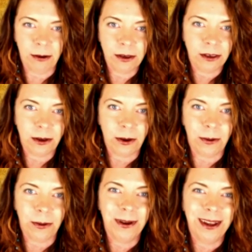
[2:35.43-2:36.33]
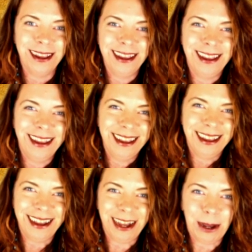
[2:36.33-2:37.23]
So
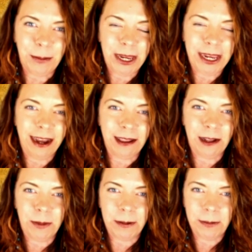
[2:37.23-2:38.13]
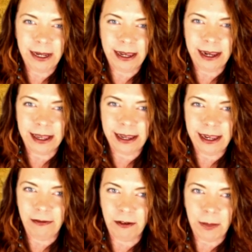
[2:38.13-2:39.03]
he got a little bit of PTSD
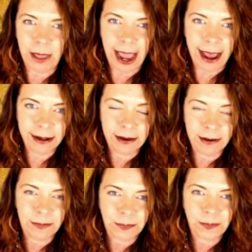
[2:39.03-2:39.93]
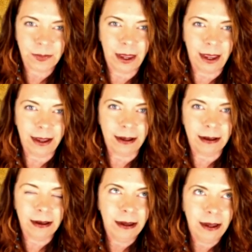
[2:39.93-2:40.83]
from that. And
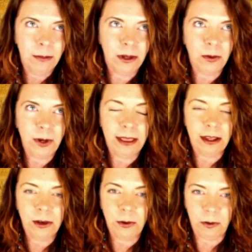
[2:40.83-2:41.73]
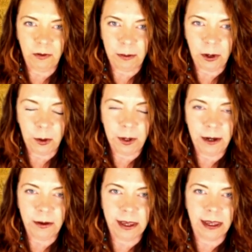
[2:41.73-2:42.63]
between the two of them, nobody
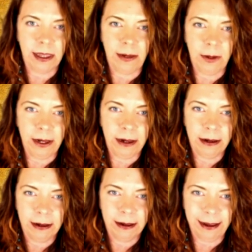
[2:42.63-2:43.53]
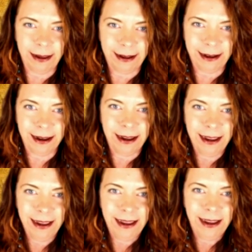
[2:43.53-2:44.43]
was sleeping. And
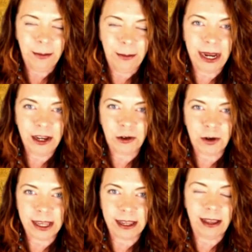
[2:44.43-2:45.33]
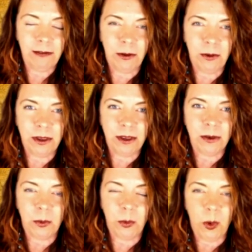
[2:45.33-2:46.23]
my stress level was
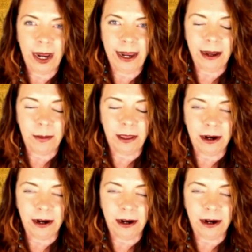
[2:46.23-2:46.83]
way up there.